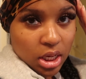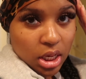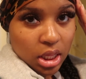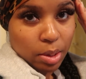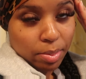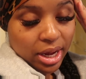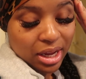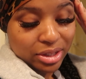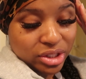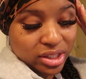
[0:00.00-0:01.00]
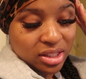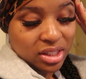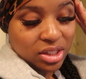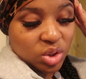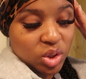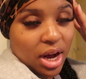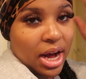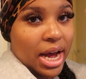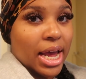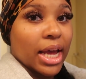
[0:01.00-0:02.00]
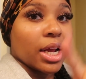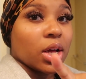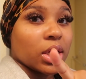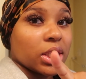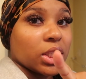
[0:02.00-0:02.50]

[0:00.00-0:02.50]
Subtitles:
and let my edges dry, and I'll